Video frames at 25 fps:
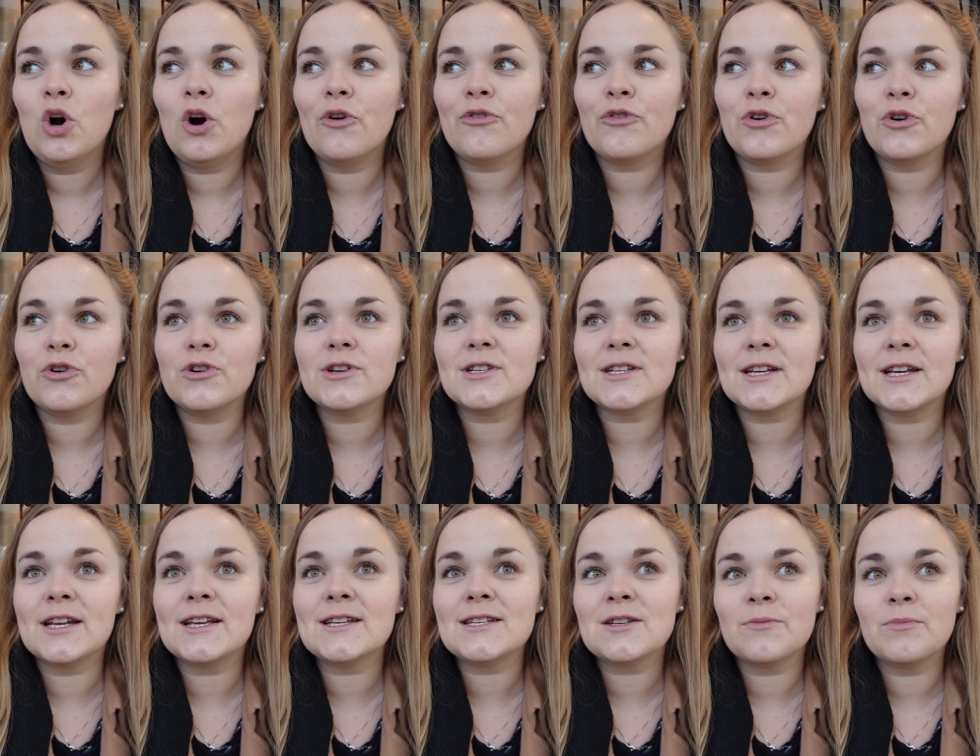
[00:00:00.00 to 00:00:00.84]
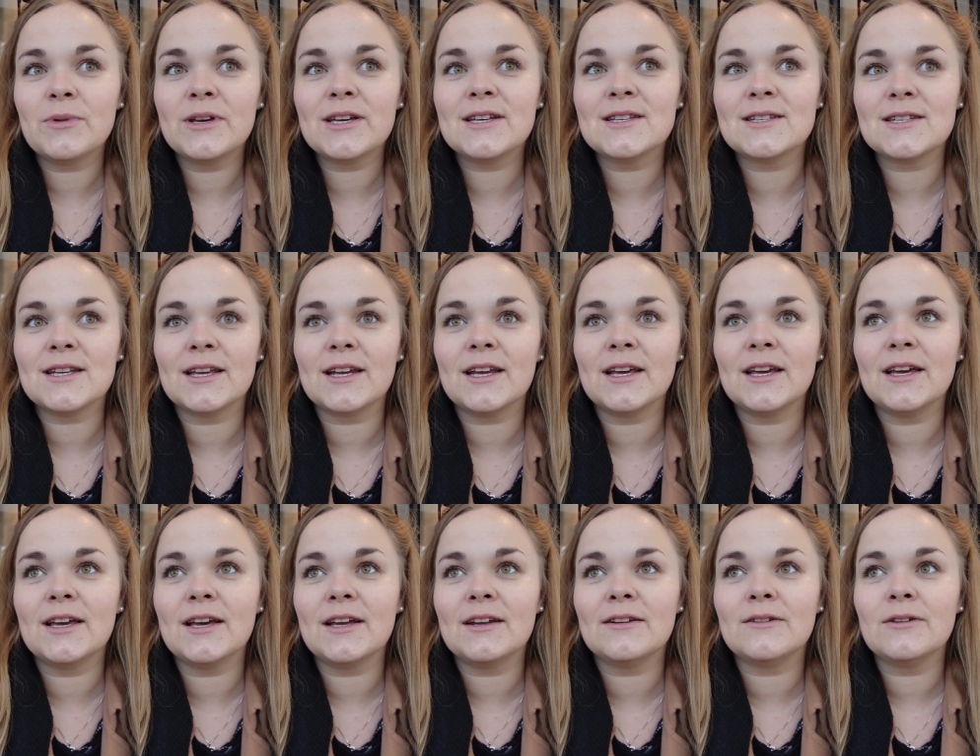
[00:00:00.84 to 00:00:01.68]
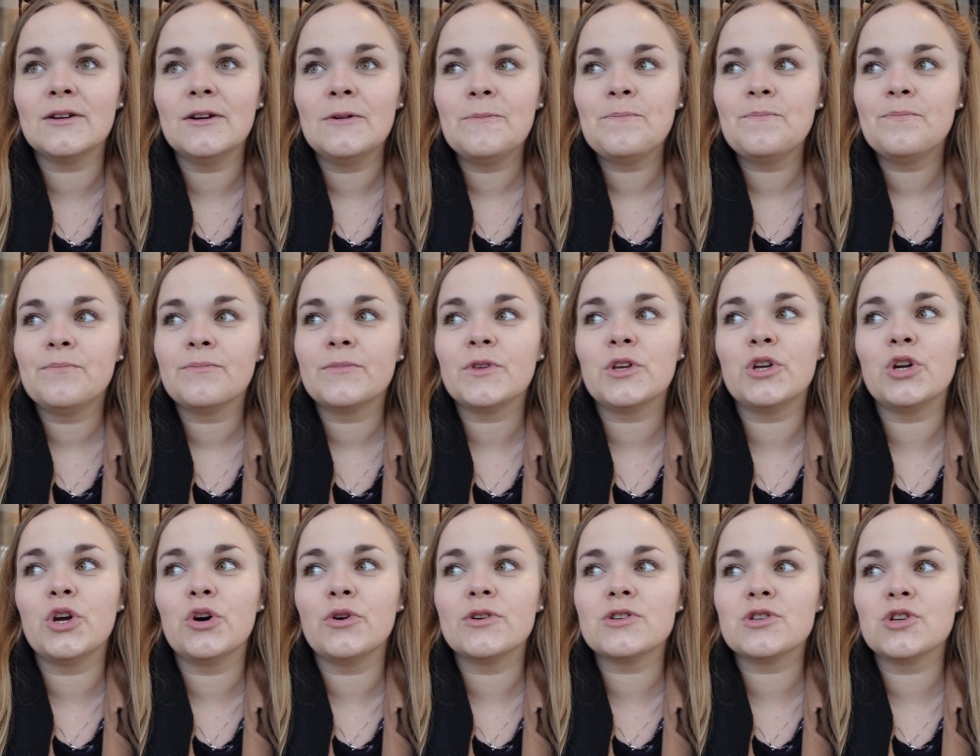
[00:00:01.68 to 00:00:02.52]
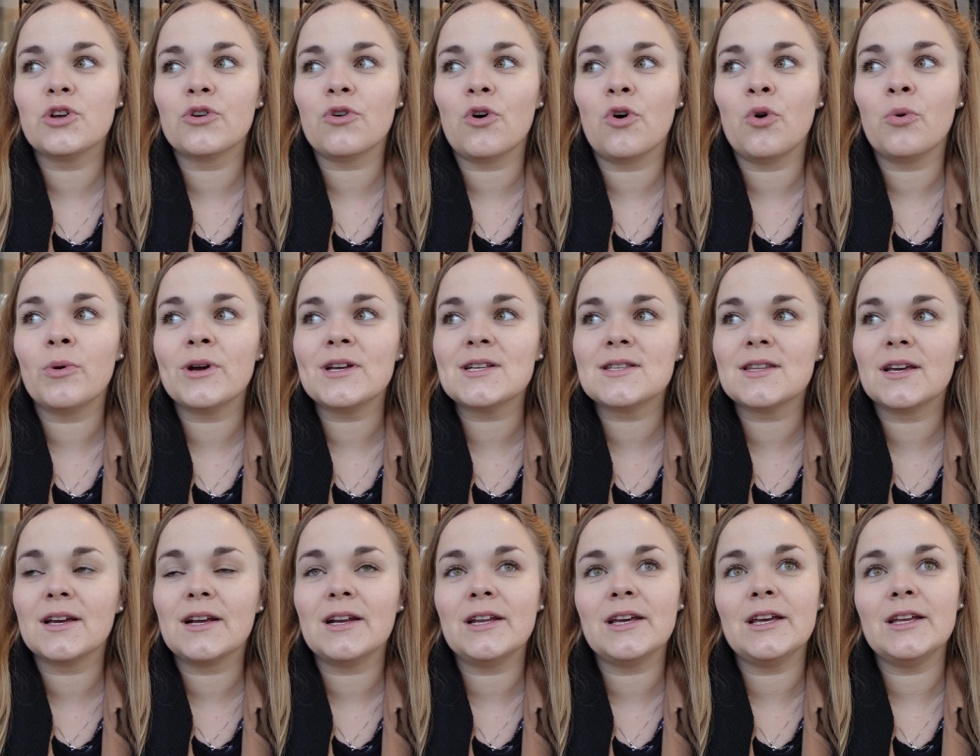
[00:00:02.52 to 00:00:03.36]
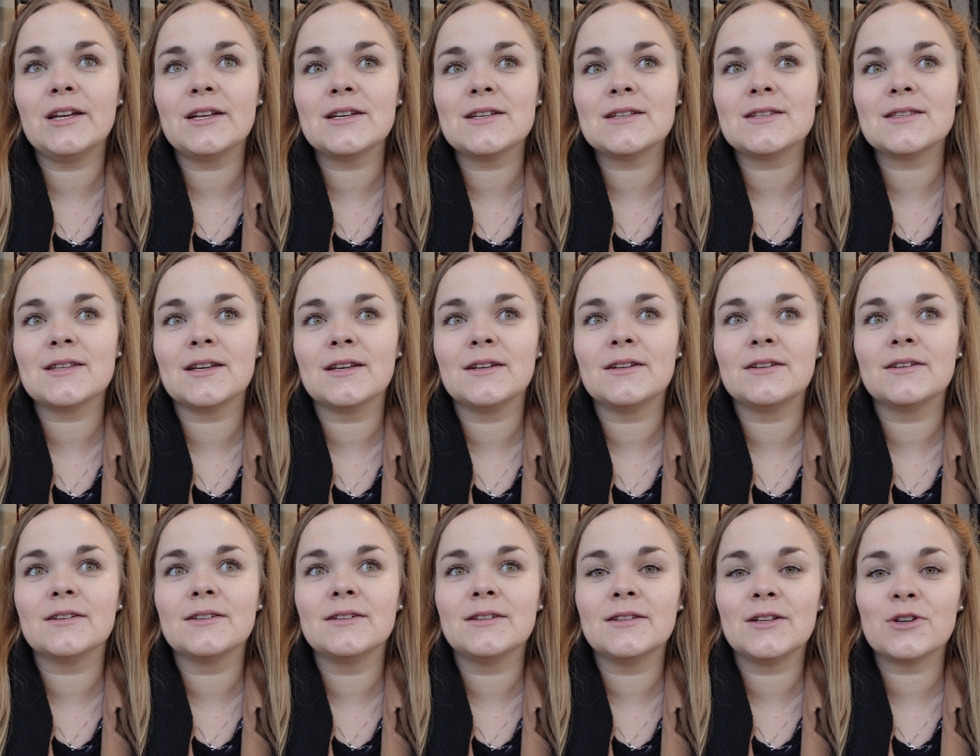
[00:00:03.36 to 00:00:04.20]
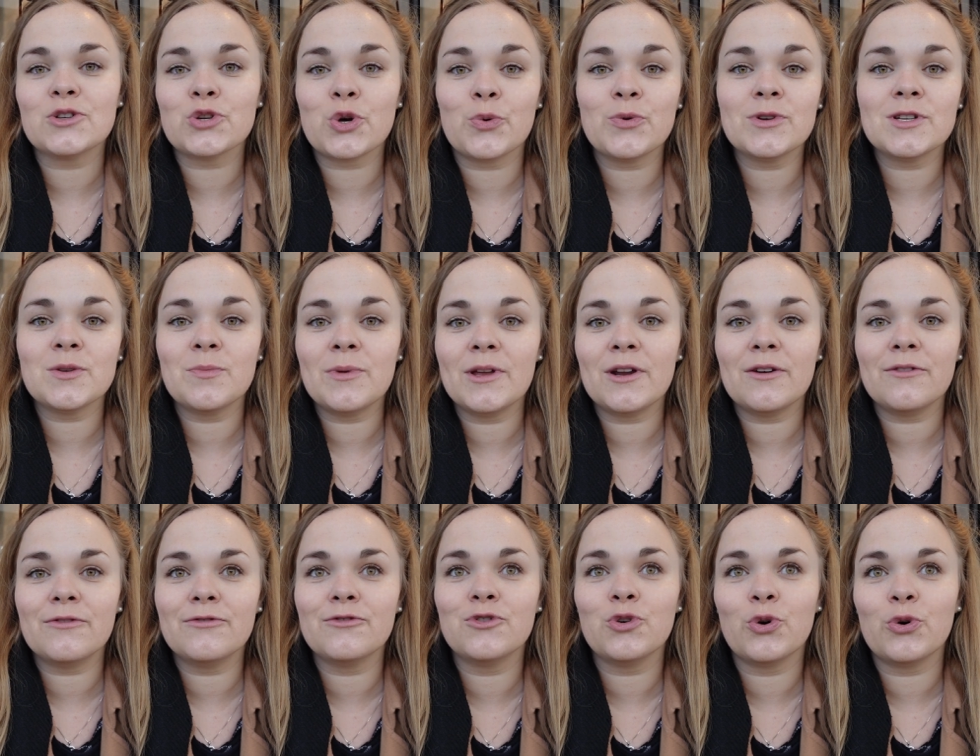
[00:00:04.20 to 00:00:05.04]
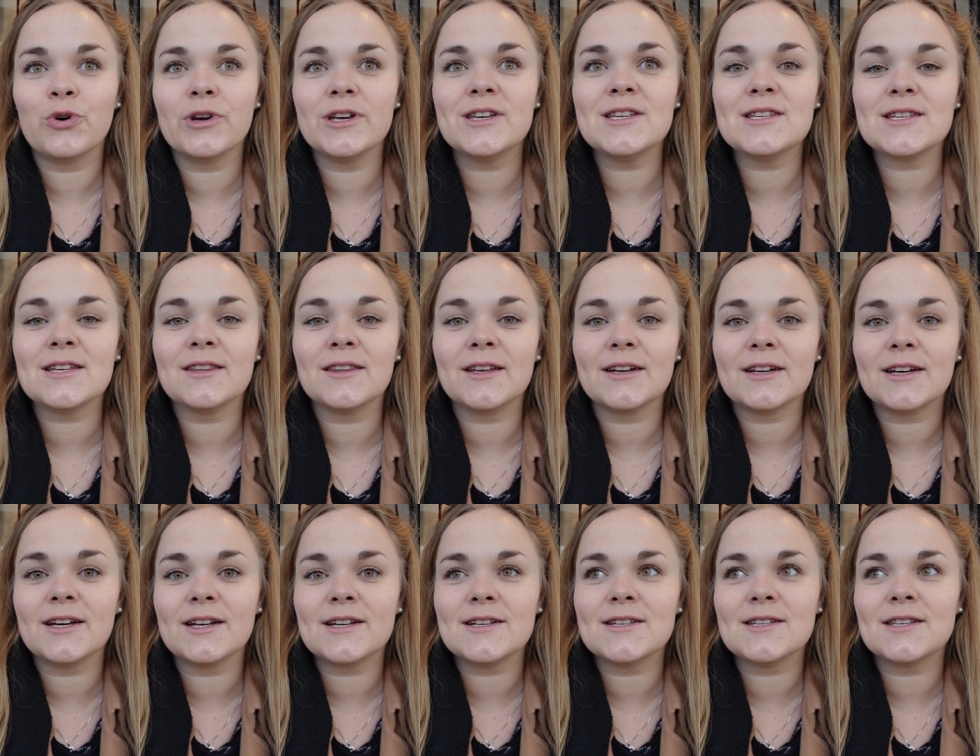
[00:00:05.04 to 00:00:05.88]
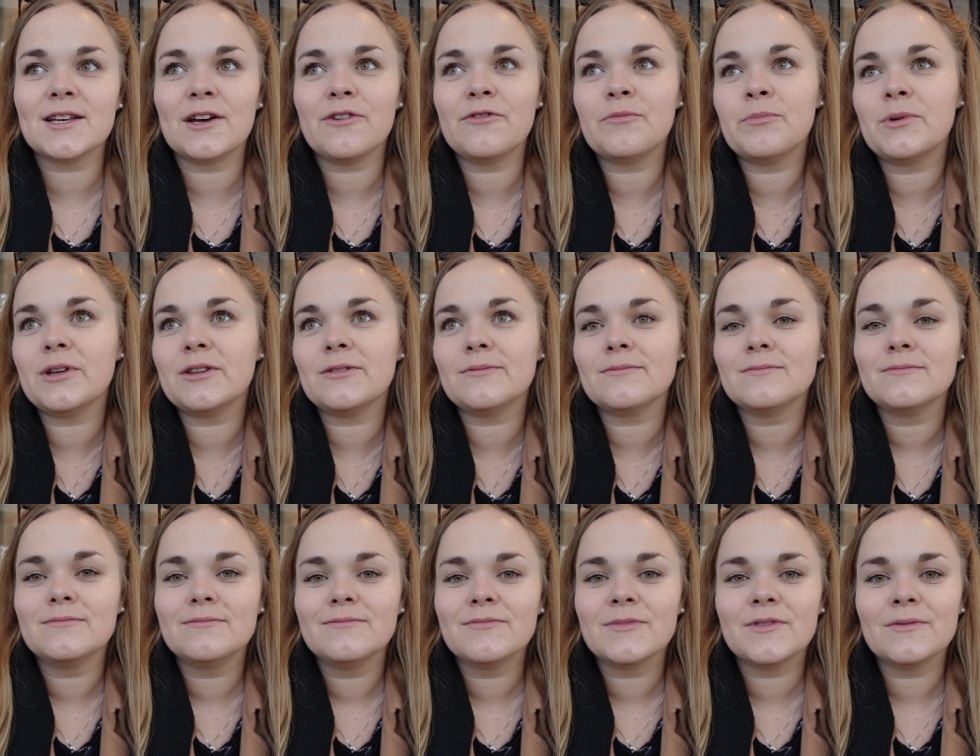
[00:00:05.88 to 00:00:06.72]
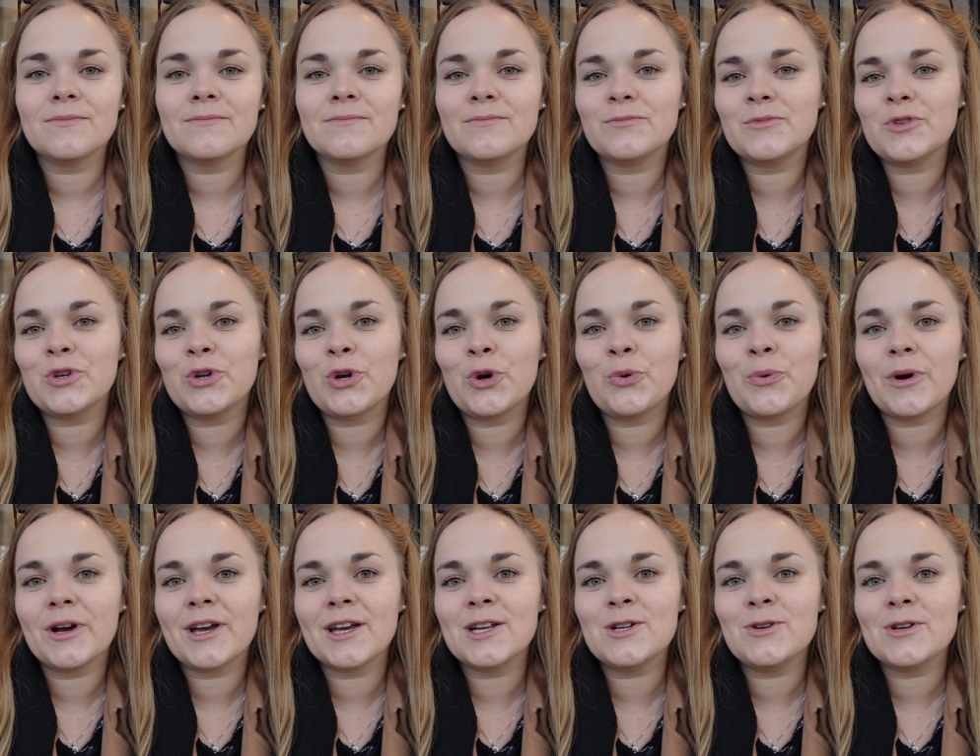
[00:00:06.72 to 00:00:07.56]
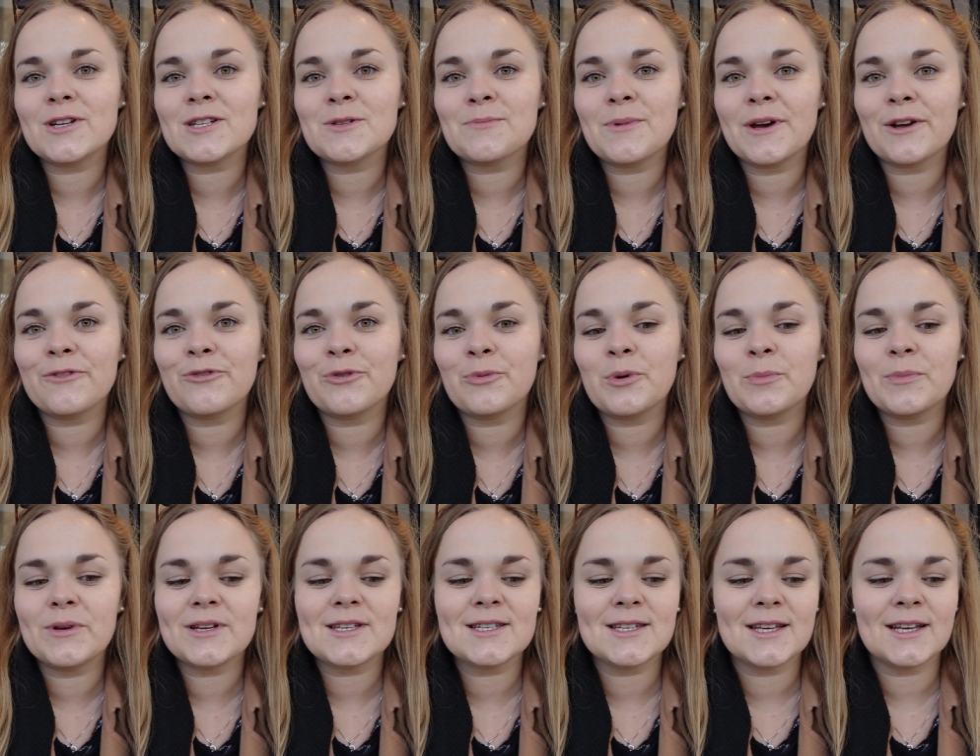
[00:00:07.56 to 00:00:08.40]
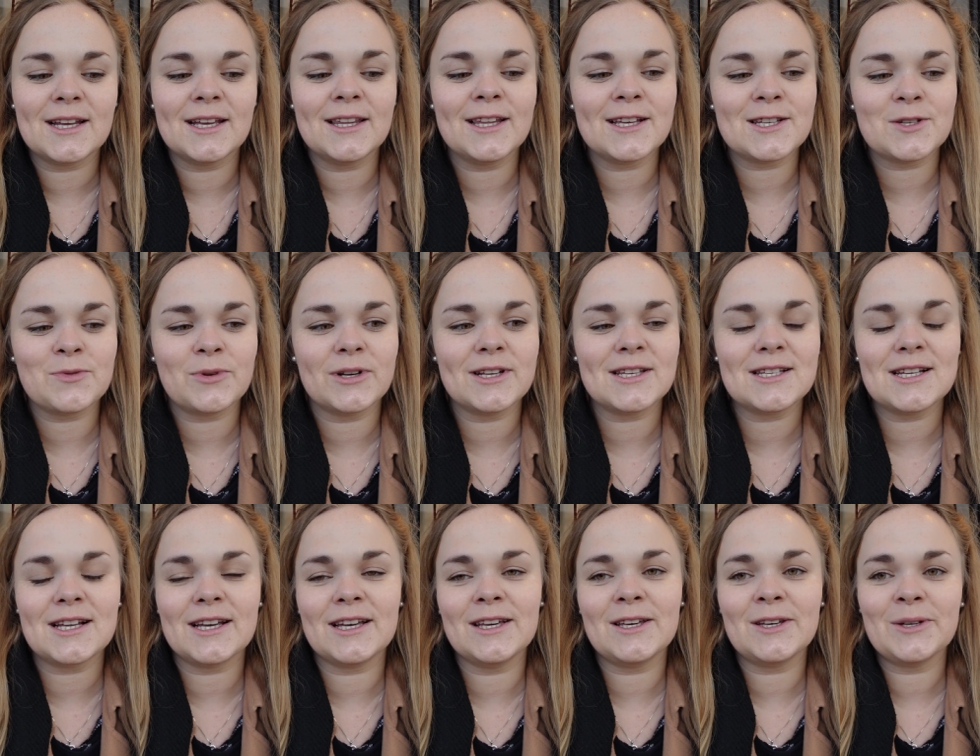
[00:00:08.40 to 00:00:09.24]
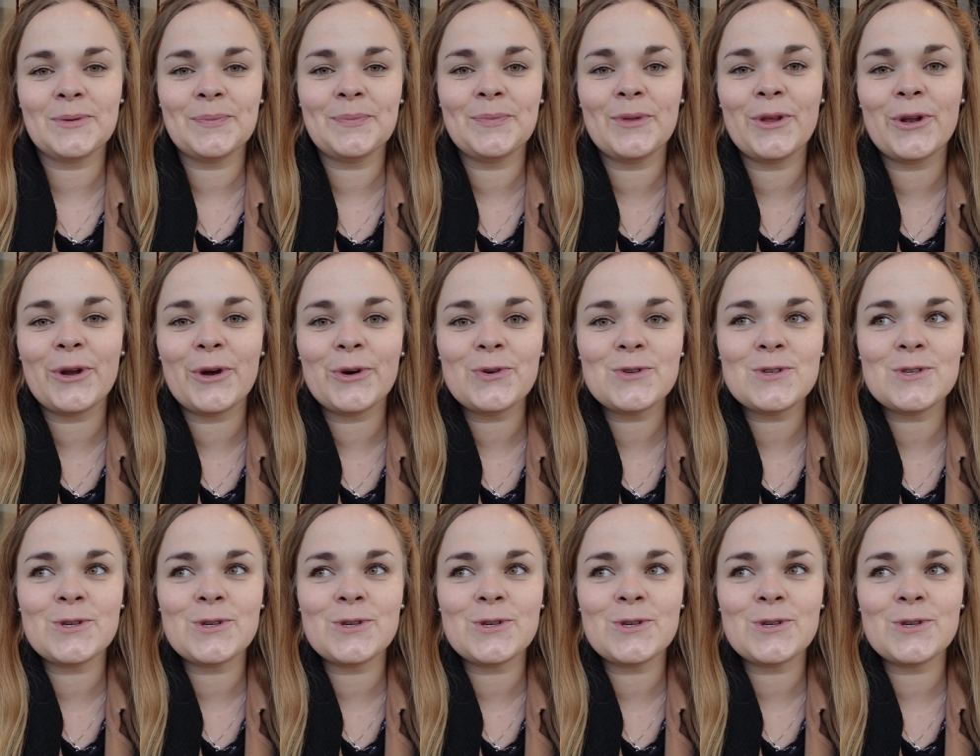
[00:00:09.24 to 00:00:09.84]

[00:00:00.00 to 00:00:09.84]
Of course, it is a big city, and you know, it's not always the cleanest, and there's always a bit of noise and that kind of stuff, but you know, what can you expect from a big city? That's what it's like, you know?